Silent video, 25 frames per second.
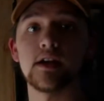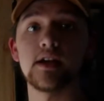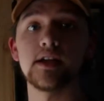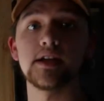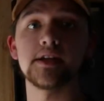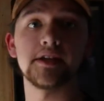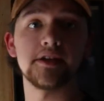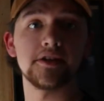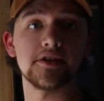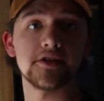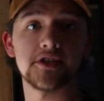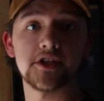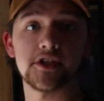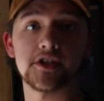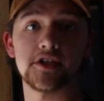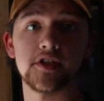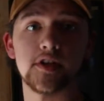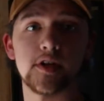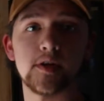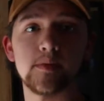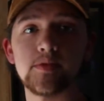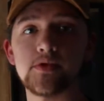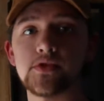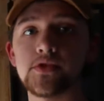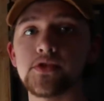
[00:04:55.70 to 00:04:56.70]
and here's
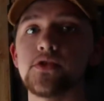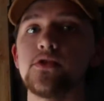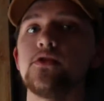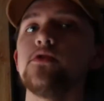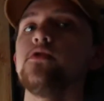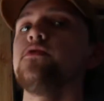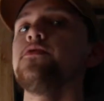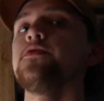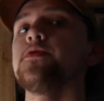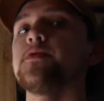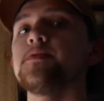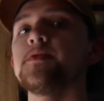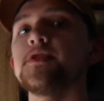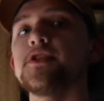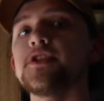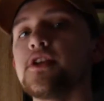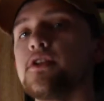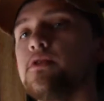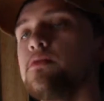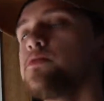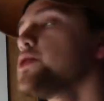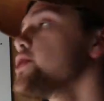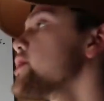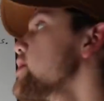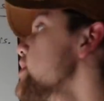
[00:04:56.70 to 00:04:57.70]
example 2 from the
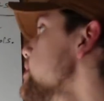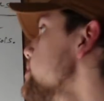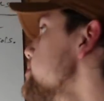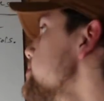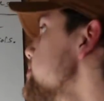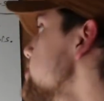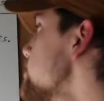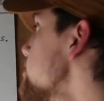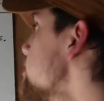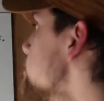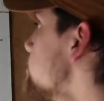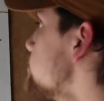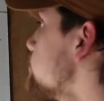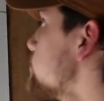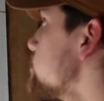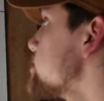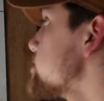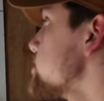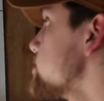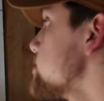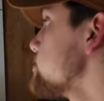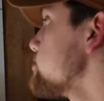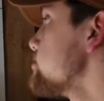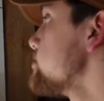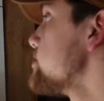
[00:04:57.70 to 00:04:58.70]
same chapter,
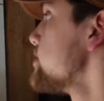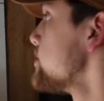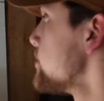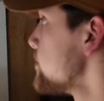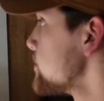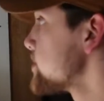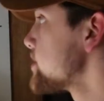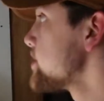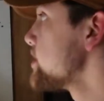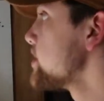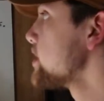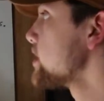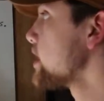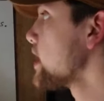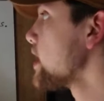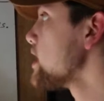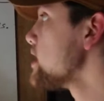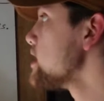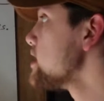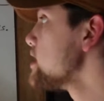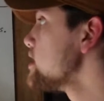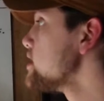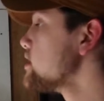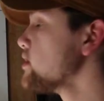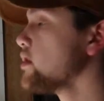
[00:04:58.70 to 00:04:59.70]
which is reducing
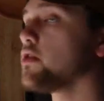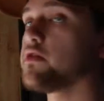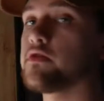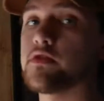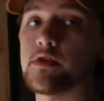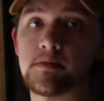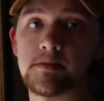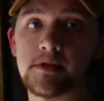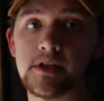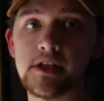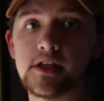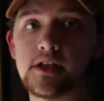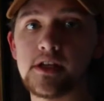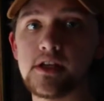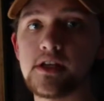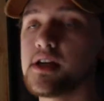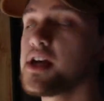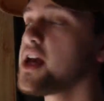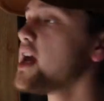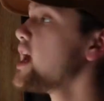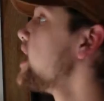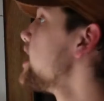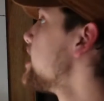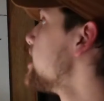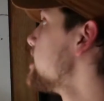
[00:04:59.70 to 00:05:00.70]
a over
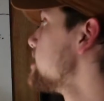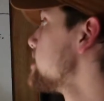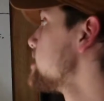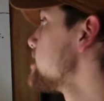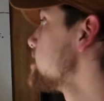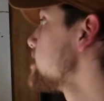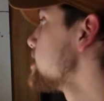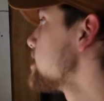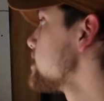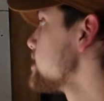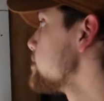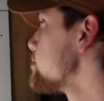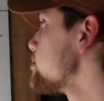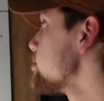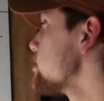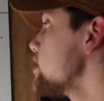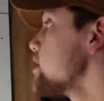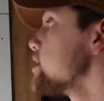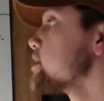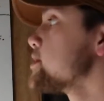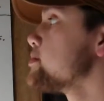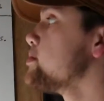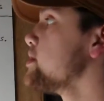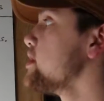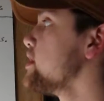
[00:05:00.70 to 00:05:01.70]
b and a
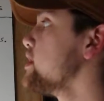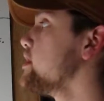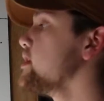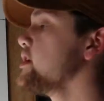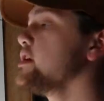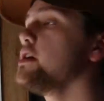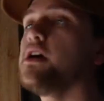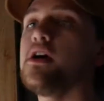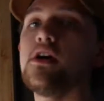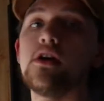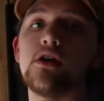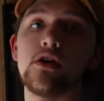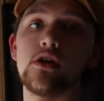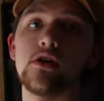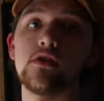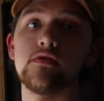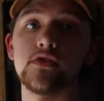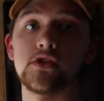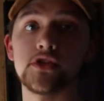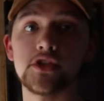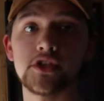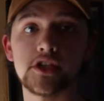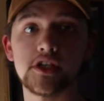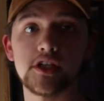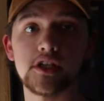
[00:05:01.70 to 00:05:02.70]
plus b
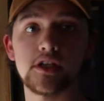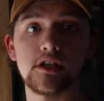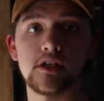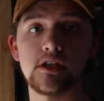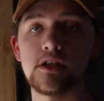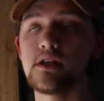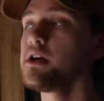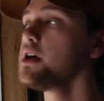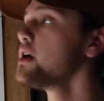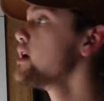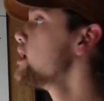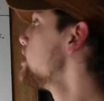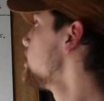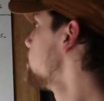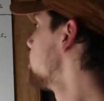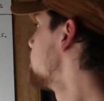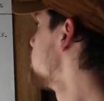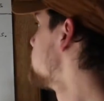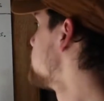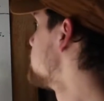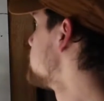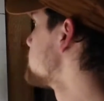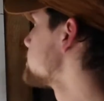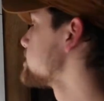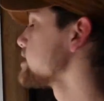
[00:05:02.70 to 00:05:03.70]
over c
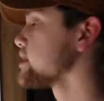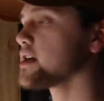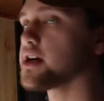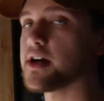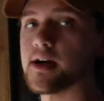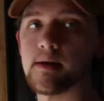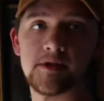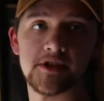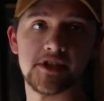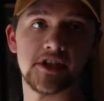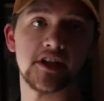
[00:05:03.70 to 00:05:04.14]
to common